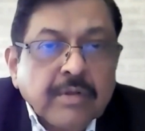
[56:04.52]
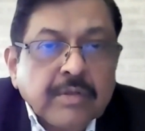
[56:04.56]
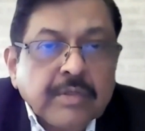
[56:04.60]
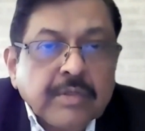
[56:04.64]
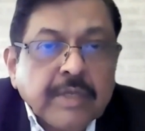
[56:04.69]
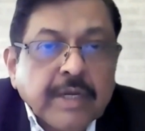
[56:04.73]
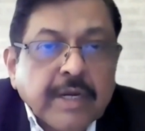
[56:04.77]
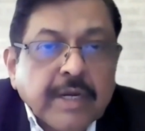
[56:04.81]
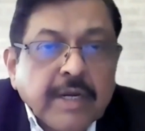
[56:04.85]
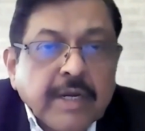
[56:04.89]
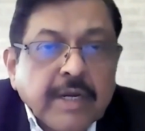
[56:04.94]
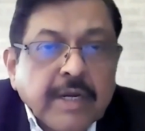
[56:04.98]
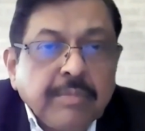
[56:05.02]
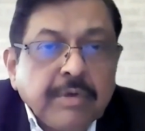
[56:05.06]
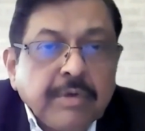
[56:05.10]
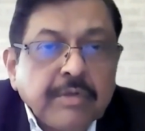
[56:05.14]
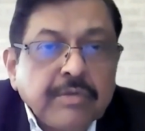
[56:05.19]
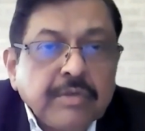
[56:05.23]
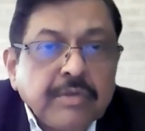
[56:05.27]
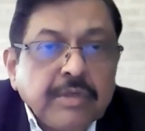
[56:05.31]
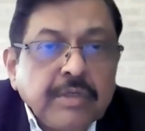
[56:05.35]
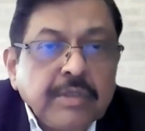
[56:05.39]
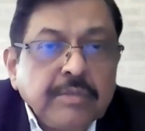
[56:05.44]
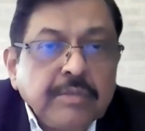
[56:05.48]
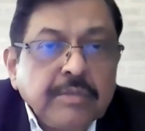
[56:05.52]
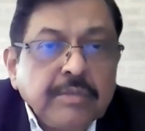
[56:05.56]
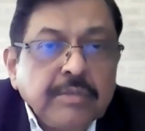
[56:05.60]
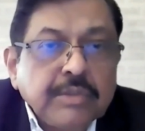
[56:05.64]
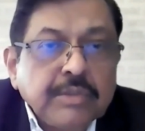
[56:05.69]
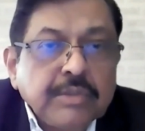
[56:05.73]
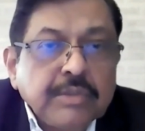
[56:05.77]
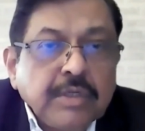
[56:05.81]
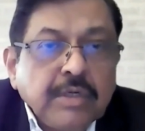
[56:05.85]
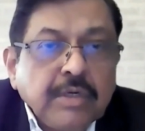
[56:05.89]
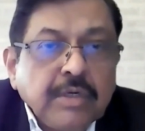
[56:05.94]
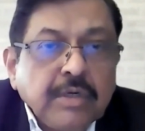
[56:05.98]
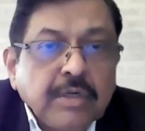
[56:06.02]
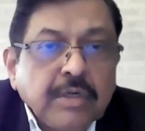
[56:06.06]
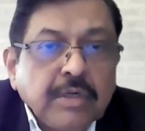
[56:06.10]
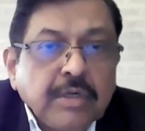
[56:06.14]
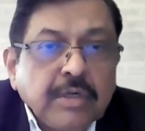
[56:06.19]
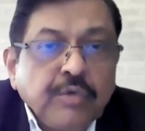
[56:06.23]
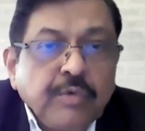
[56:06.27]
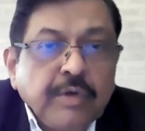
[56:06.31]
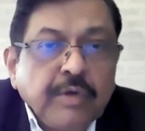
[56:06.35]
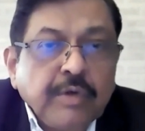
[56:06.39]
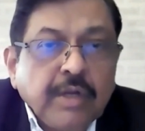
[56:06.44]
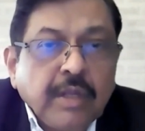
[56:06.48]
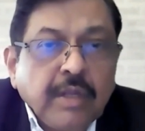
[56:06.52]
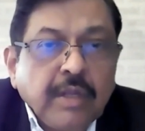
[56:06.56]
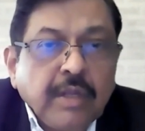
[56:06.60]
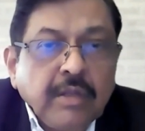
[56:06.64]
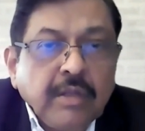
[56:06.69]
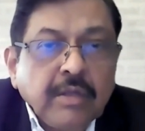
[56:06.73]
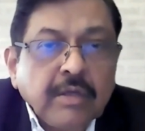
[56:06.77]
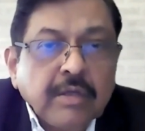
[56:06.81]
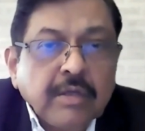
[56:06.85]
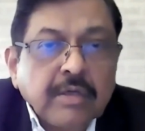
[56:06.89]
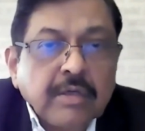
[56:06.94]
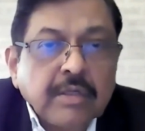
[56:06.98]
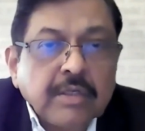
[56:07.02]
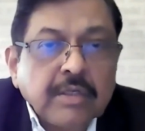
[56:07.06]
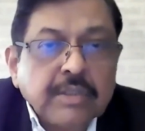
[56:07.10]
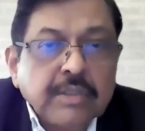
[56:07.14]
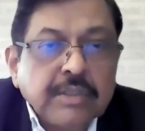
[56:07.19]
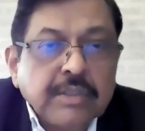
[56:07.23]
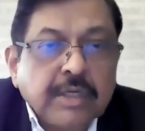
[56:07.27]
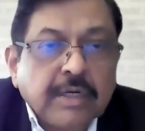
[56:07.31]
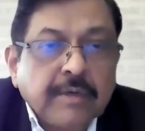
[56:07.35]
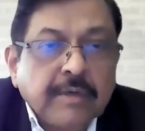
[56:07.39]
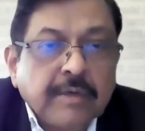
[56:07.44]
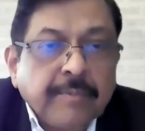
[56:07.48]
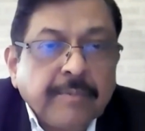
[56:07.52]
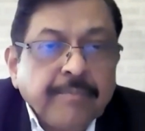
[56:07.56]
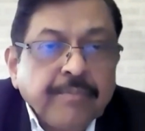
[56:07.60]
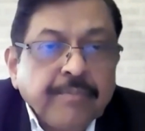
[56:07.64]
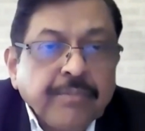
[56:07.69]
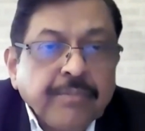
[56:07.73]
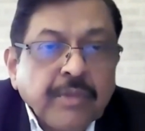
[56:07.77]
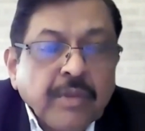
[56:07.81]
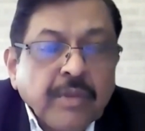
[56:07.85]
Second person is Mr. Rajivilla Krishnan.